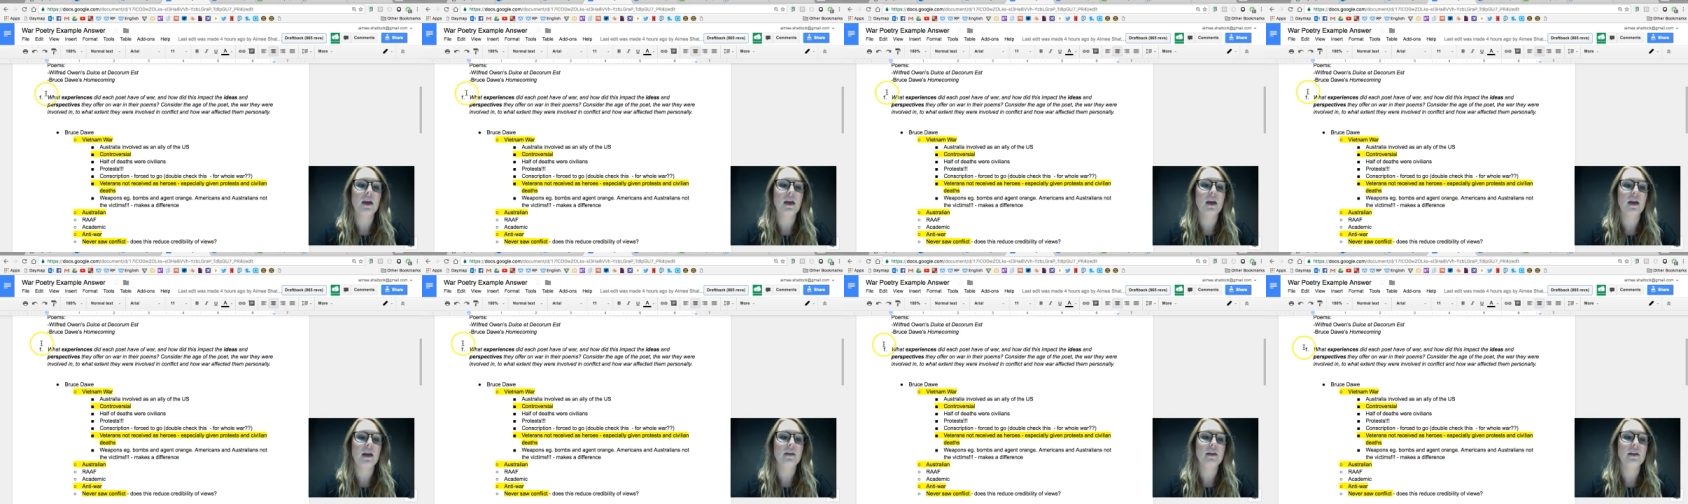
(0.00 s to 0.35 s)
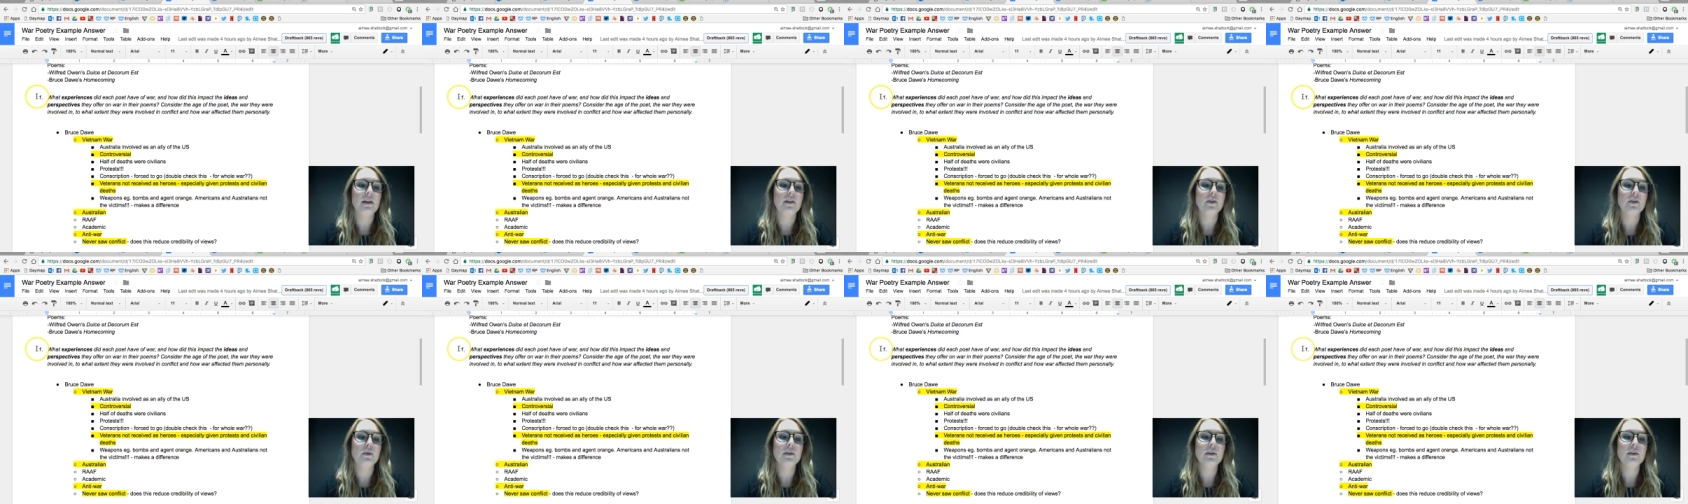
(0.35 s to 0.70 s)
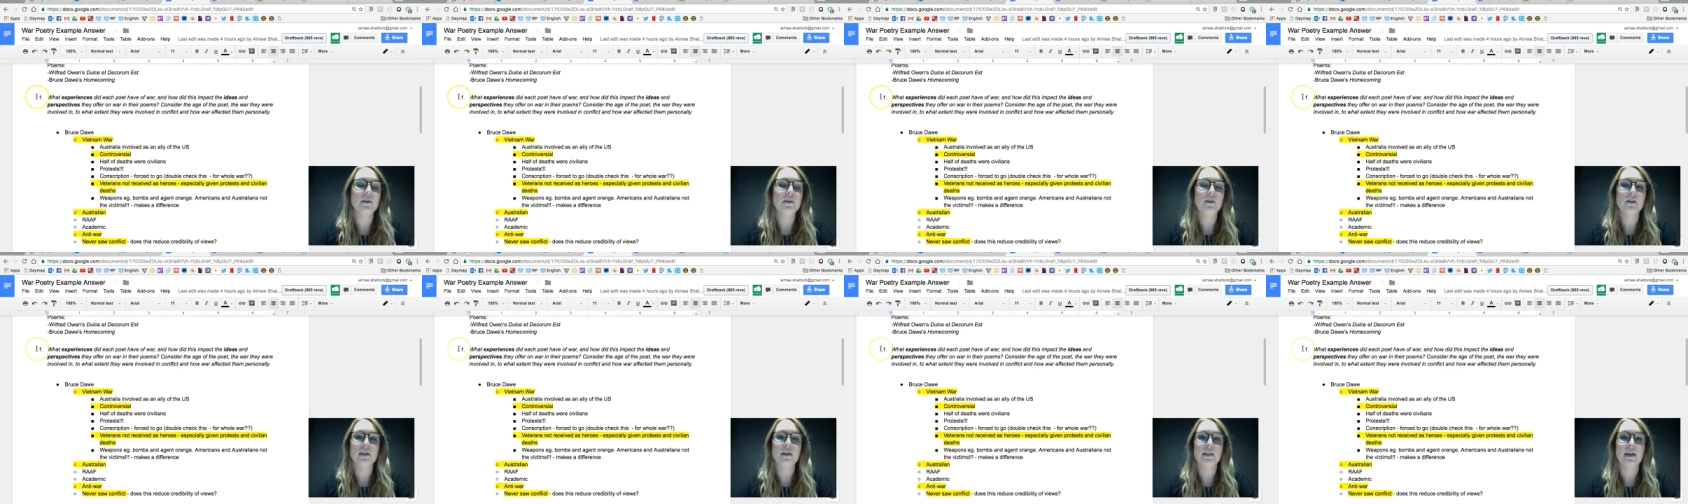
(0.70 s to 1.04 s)
And then it's always
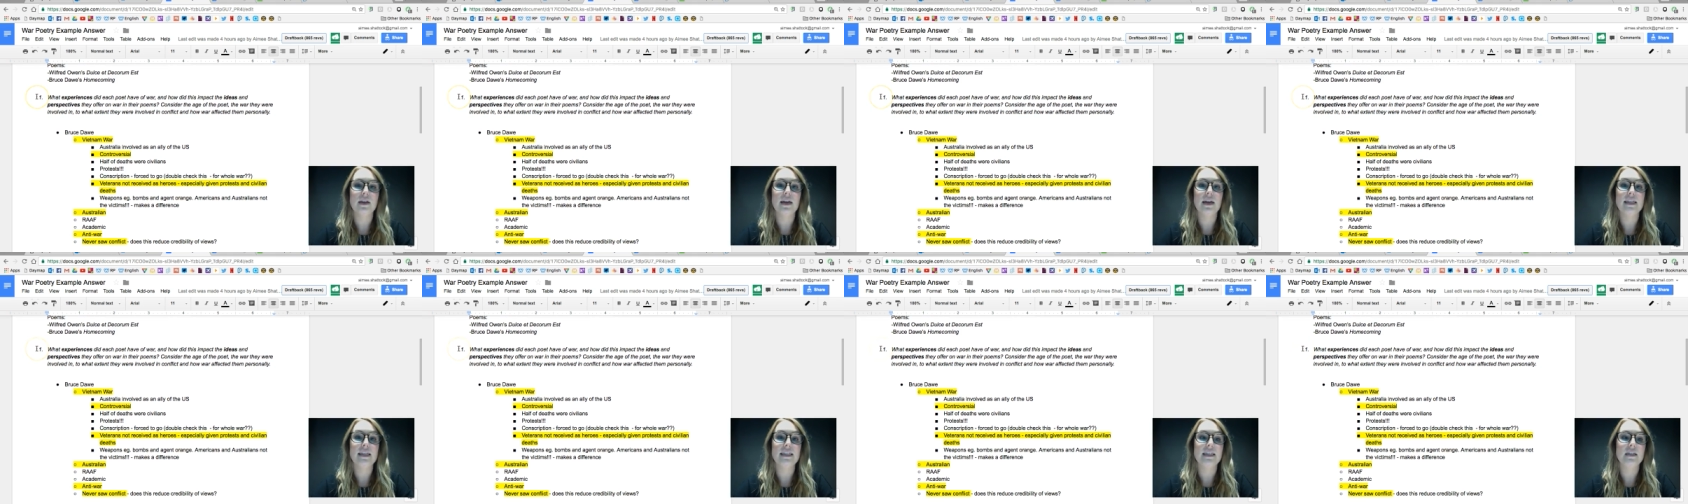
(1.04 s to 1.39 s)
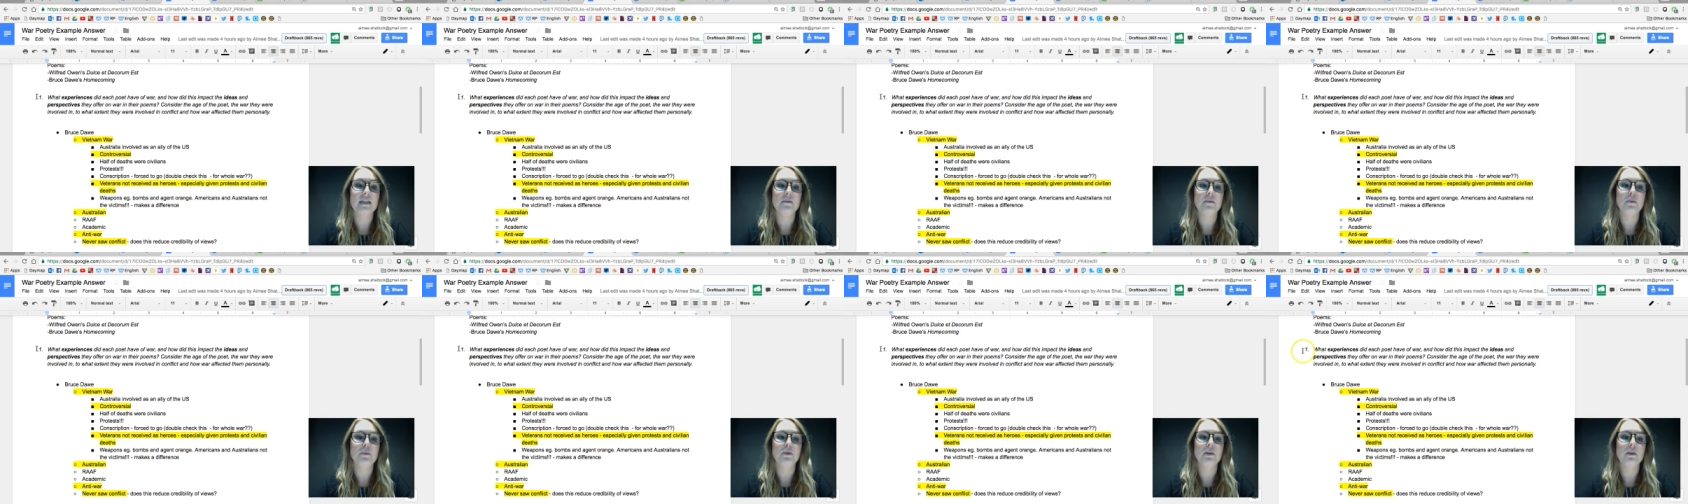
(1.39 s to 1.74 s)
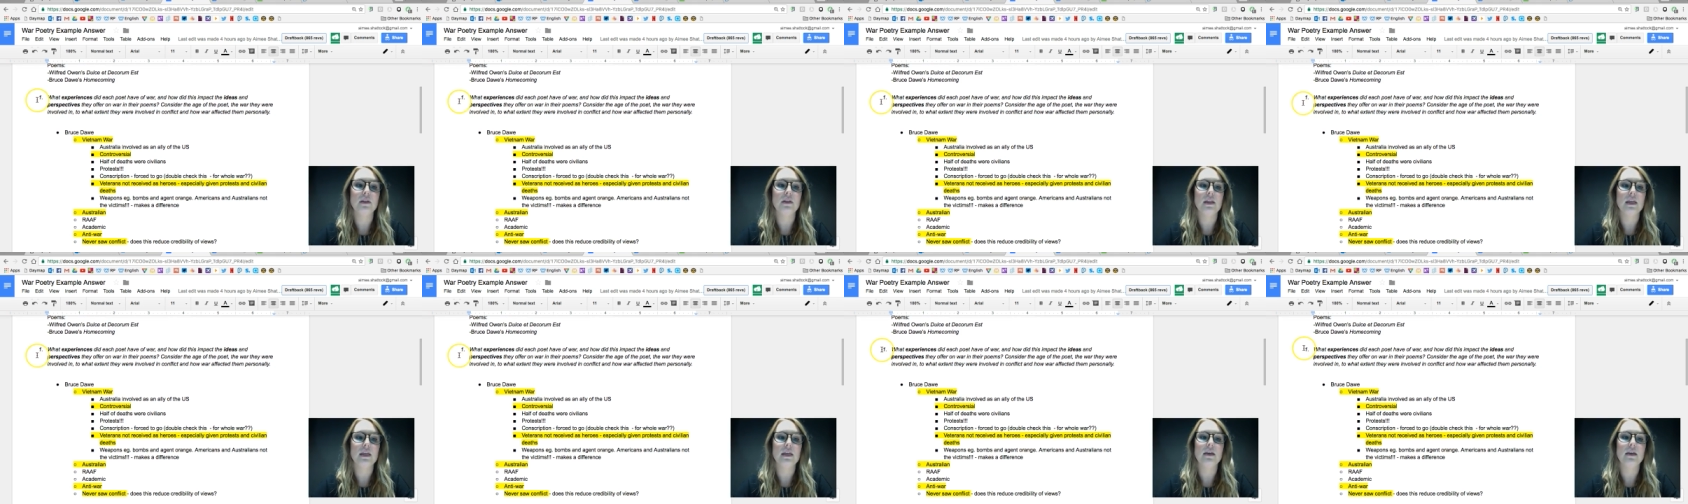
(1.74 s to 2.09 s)
a good idea to
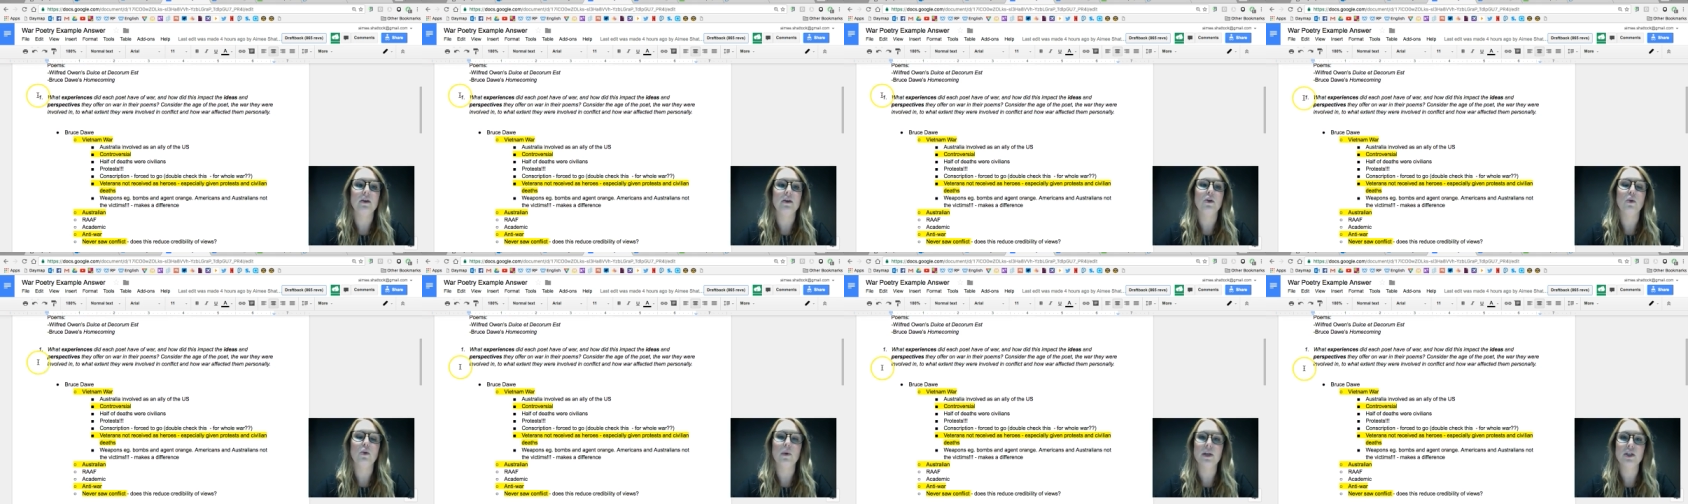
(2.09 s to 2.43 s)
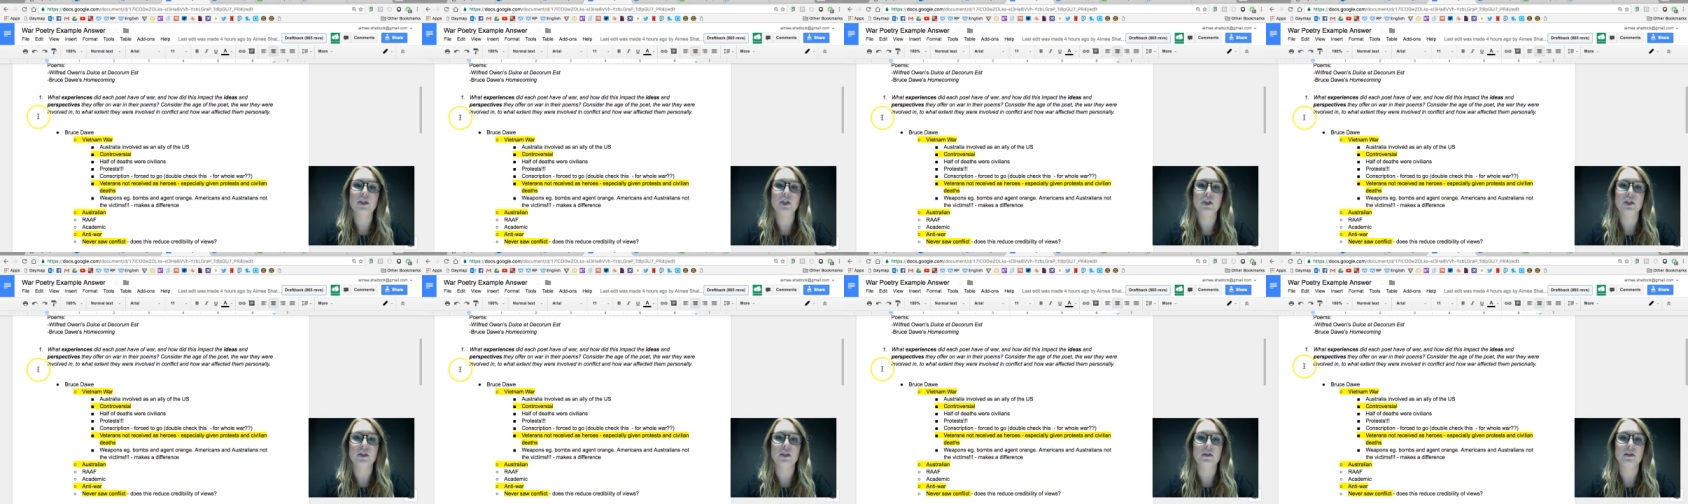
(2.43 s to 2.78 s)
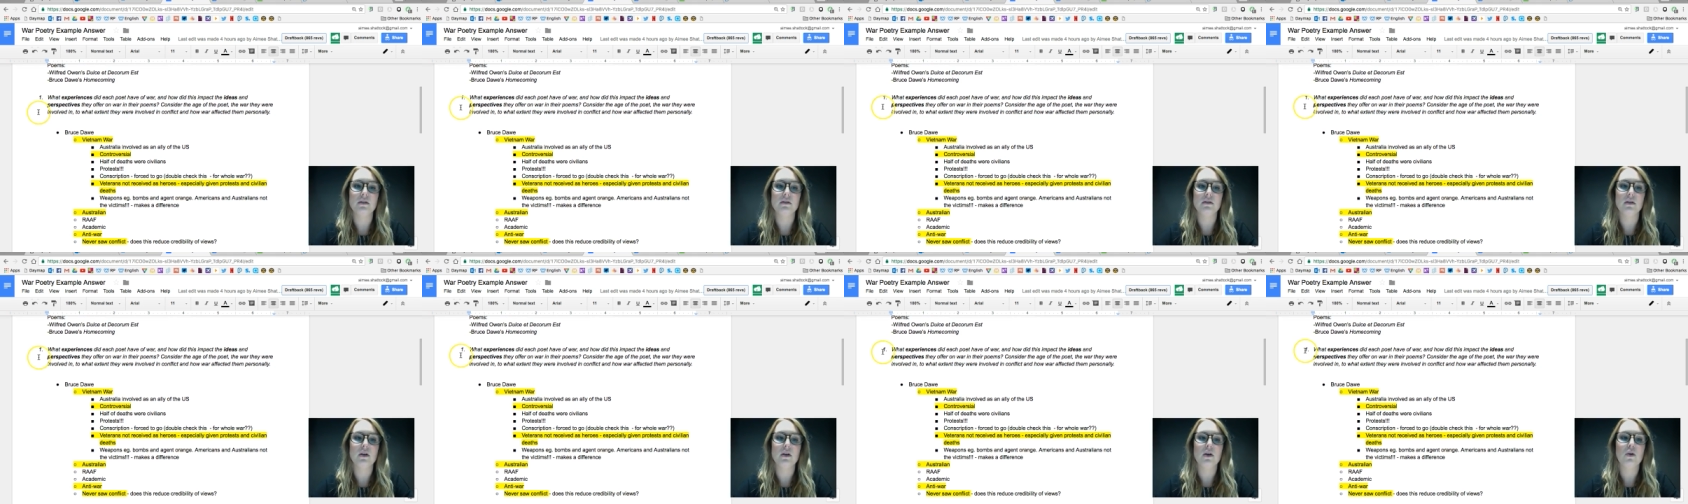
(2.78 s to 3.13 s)
put the
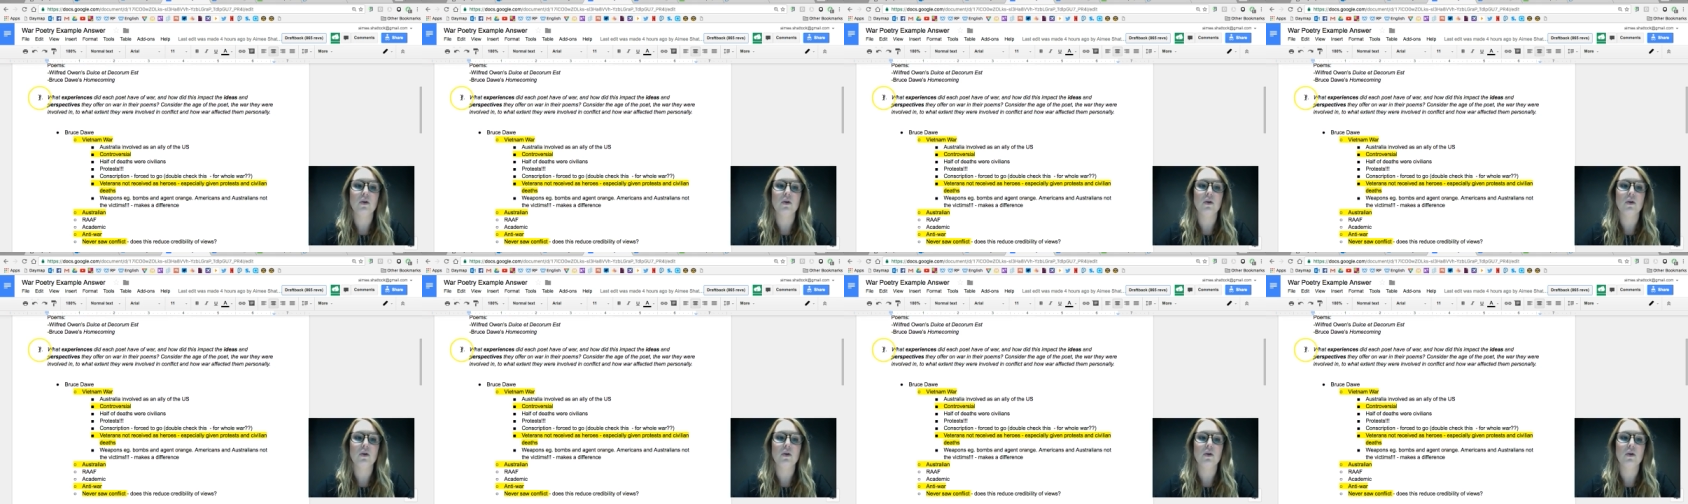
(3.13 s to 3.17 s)
question